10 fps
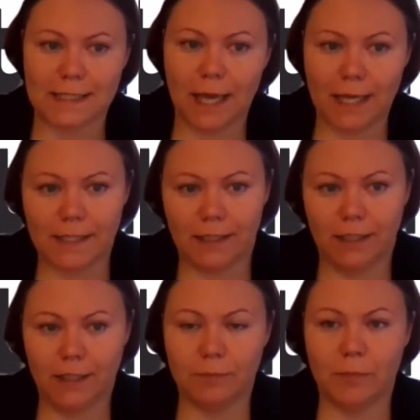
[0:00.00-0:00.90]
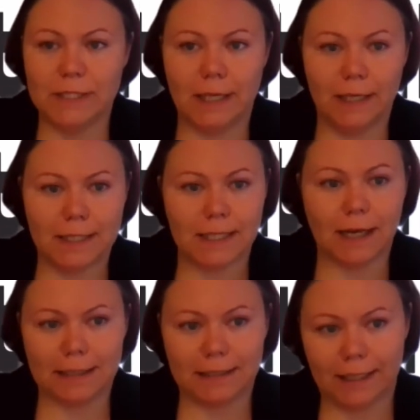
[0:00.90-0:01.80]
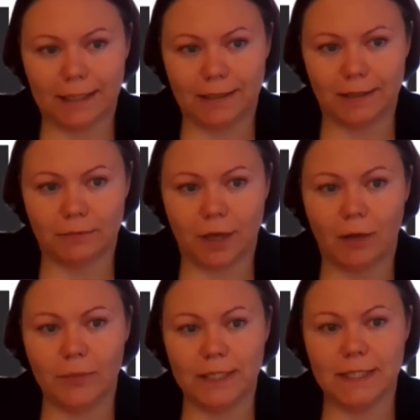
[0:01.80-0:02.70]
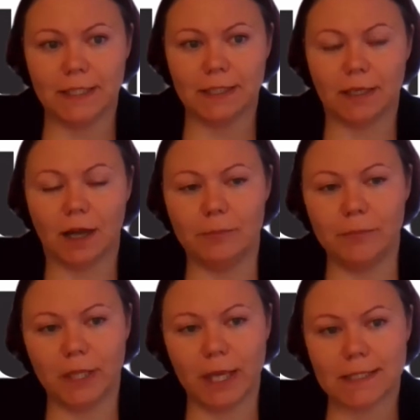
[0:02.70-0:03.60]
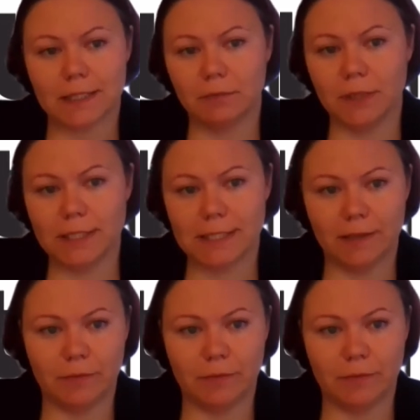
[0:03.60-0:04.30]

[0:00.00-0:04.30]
Within your community, it's very easy to create or share contact,